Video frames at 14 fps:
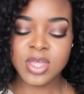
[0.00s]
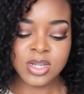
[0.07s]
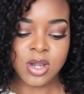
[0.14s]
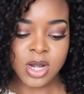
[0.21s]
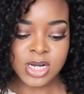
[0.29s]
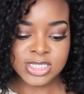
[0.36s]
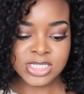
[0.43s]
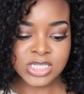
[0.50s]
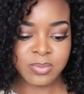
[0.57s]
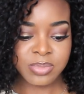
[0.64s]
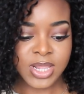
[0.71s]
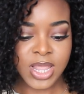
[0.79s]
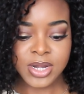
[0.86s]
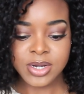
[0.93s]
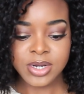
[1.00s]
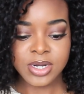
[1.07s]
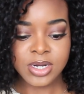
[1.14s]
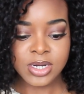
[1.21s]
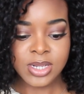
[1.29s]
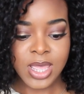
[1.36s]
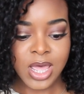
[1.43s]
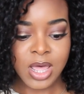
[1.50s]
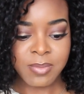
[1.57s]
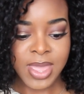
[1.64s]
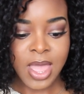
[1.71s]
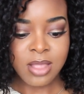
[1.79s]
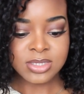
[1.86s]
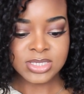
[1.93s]
the NARS lip liner on
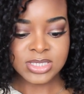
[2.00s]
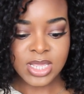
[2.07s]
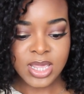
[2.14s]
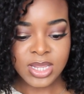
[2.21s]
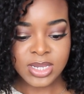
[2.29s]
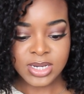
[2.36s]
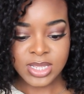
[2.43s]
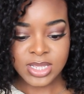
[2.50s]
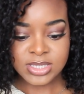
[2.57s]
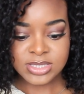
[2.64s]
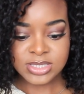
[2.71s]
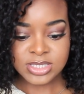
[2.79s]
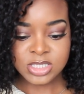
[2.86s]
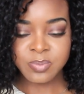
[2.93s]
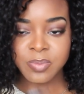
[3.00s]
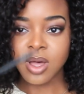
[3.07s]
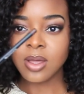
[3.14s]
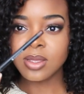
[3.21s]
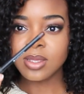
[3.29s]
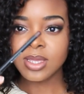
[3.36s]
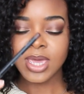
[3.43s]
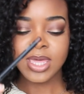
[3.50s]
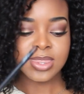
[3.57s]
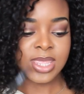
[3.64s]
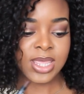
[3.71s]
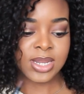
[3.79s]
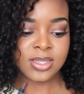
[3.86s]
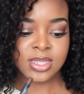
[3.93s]
my outside, it's Spunk,
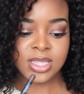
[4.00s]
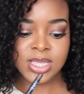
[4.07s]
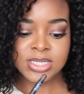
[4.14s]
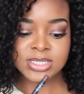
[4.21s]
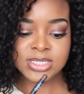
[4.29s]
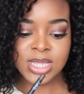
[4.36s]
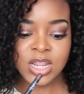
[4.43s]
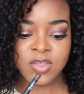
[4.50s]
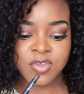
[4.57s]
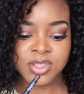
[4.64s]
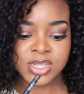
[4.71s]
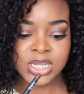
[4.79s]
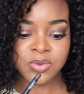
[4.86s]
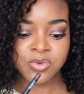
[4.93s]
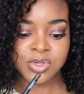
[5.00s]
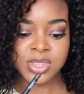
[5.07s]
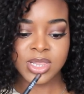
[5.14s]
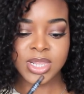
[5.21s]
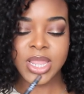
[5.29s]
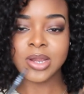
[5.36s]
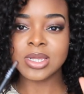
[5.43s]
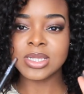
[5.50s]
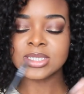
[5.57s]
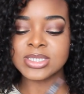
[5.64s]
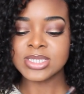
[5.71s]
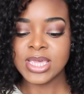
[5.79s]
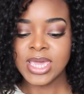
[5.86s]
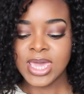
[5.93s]
and then the inside I filled it in with
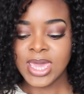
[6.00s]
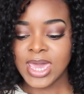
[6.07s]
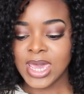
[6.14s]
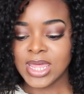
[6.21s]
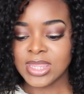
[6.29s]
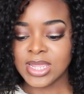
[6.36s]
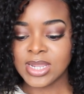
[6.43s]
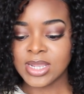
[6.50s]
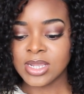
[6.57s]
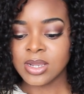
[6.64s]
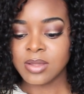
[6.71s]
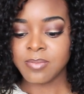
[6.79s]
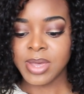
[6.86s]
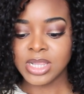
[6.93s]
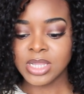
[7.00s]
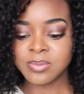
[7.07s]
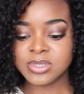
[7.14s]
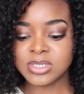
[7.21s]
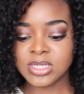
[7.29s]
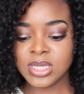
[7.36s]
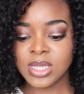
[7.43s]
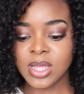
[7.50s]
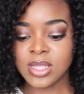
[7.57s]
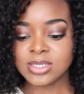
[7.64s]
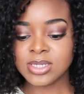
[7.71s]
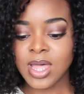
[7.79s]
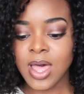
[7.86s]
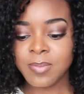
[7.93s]
Lerins, and then my lipstick
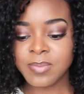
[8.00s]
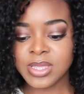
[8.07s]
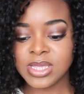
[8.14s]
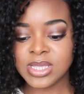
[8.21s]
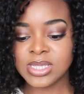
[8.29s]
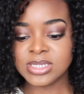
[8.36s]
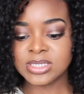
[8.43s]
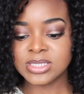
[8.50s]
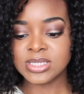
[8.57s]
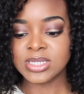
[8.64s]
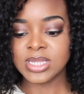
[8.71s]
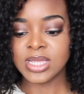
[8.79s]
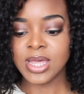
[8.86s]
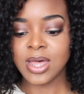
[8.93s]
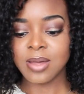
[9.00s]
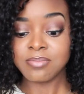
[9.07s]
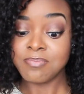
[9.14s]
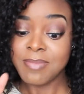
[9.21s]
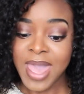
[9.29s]
on top is um,